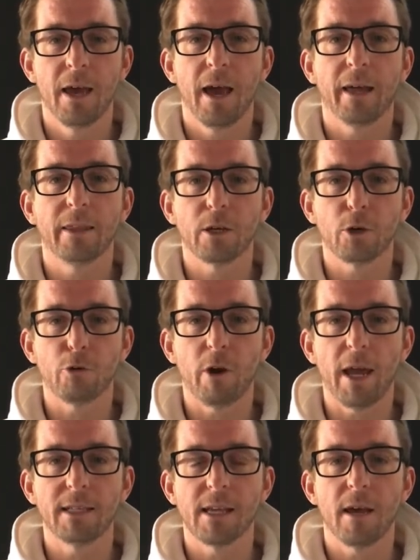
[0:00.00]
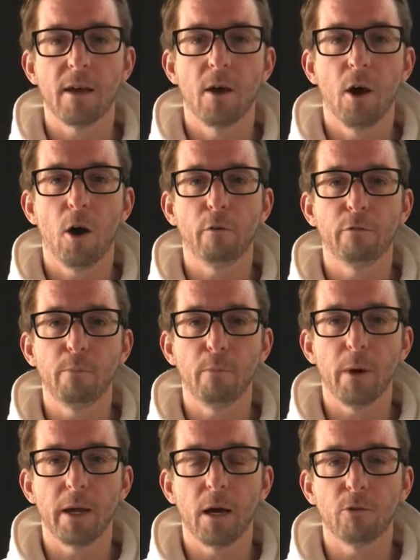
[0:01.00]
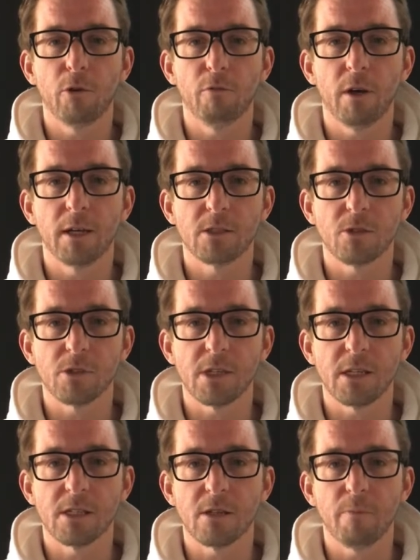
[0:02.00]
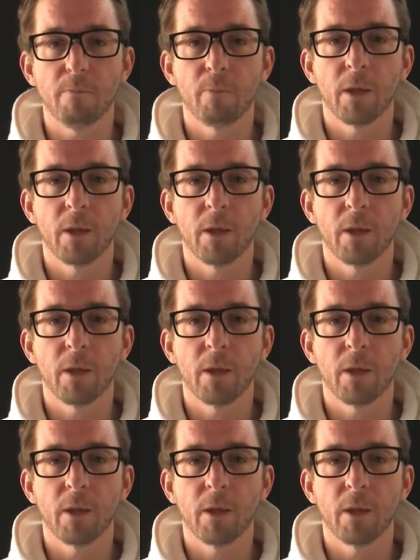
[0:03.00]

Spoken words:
and the creator of the Burnout Reversal System.